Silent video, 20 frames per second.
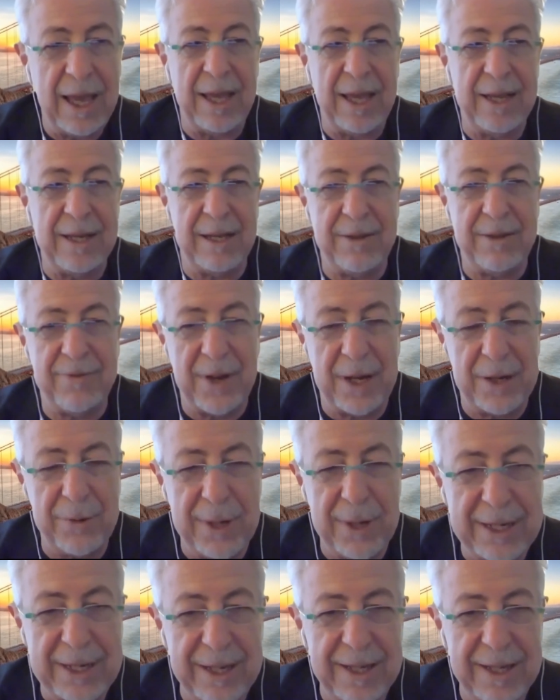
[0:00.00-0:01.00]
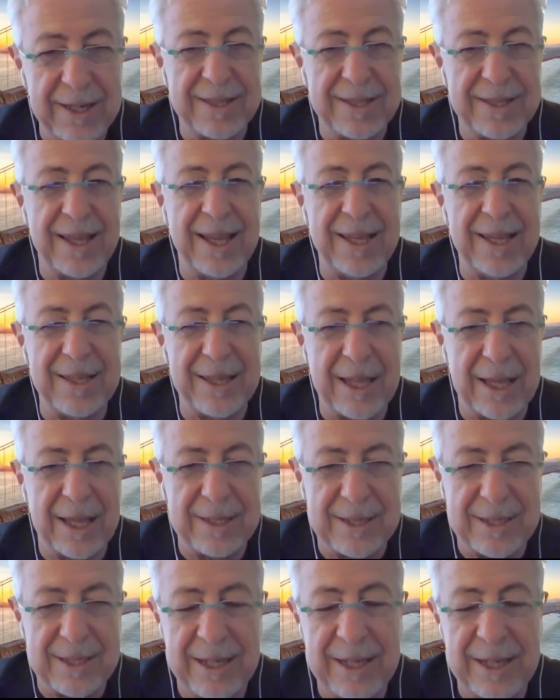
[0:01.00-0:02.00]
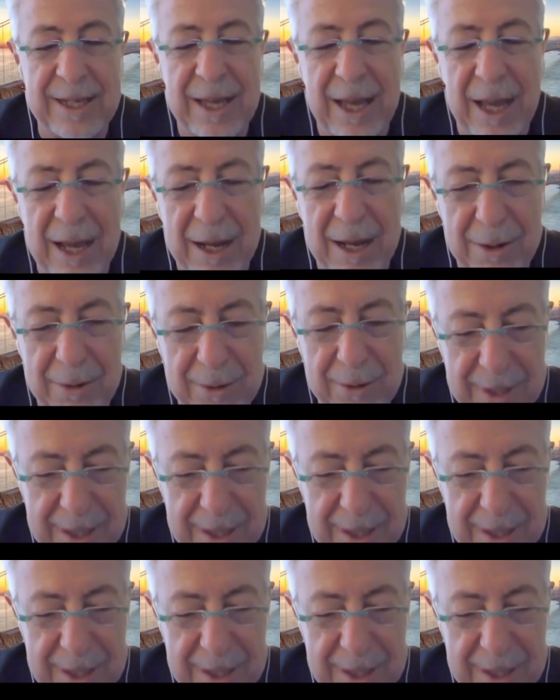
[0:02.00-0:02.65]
and evaluating it and seeing how